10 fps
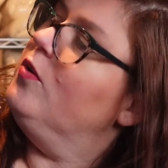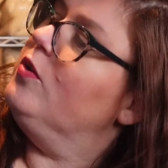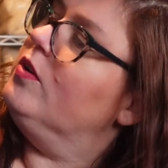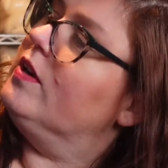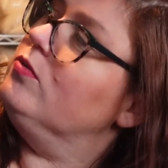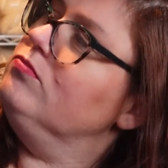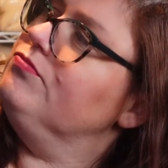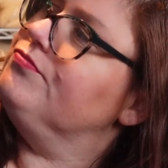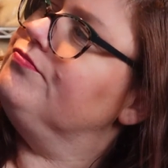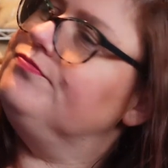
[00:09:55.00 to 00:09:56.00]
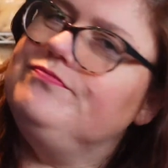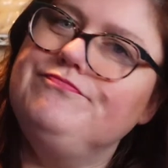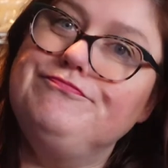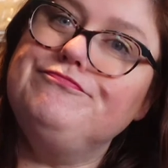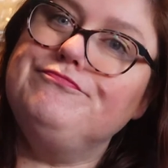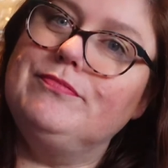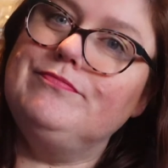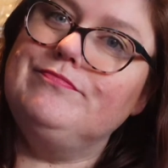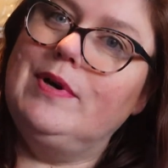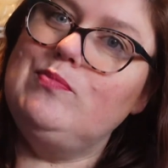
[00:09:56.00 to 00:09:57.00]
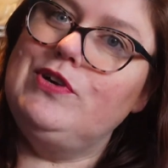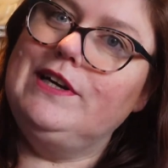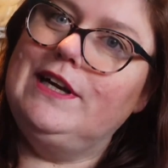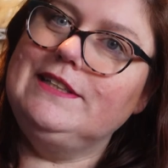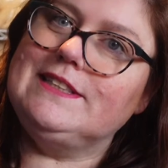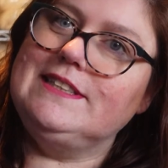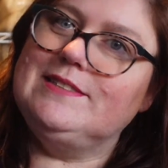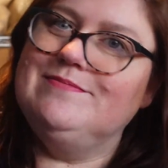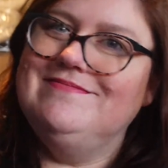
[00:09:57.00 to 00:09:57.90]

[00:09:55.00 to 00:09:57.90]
you're like, my brain likes this.